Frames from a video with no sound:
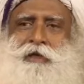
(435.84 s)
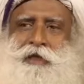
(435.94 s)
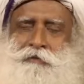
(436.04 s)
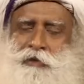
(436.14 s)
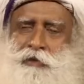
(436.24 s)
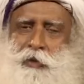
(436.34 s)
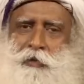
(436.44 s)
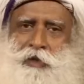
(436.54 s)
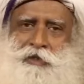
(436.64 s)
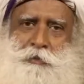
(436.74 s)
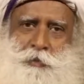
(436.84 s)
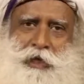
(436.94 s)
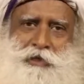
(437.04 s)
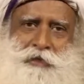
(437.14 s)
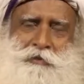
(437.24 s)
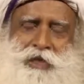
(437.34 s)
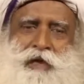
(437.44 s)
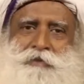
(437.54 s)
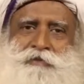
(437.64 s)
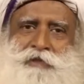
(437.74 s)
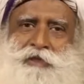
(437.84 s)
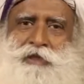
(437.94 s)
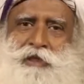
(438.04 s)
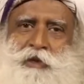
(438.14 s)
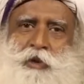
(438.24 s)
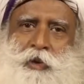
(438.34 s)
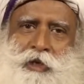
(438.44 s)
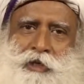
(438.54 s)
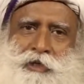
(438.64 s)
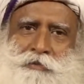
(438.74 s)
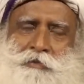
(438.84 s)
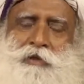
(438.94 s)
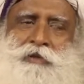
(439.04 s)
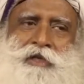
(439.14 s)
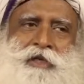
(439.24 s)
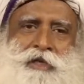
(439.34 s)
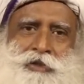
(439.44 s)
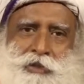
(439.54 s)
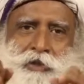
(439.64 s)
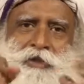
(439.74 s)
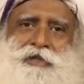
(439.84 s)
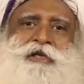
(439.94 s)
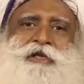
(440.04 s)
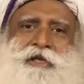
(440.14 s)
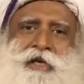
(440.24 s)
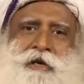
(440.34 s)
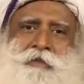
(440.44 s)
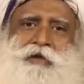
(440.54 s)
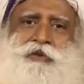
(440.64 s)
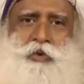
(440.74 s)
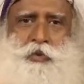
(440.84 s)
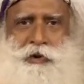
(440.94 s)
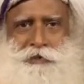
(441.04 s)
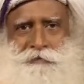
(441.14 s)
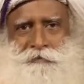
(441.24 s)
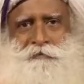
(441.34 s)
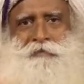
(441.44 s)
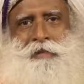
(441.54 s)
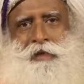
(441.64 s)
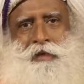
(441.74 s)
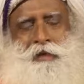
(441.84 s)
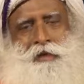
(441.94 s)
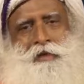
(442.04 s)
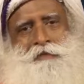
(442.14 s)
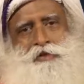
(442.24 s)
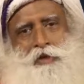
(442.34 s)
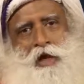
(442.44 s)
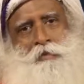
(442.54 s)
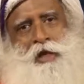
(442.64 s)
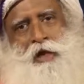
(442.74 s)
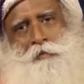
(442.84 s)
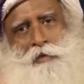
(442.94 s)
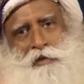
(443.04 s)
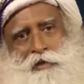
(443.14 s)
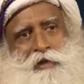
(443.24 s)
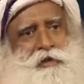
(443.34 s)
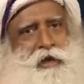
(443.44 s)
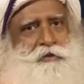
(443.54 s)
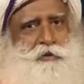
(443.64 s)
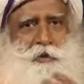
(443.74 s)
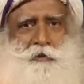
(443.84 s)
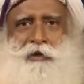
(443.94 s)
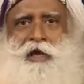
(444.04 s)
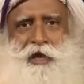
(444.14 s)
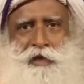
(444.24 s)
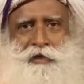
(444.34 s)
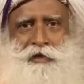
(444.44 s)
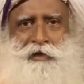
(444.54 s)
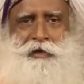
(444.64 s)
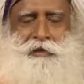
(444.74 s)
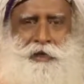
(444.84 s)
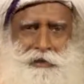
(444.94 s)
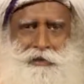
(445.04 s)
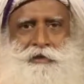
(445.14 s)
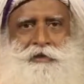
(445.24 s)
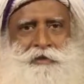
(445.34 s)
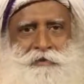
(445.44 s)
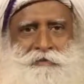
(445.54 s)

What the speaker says: Even though we are surprised sometimes, we still know what it is because it hits you at a certain time and it's over. If a tsunami happened, 10,000 people died, that's it.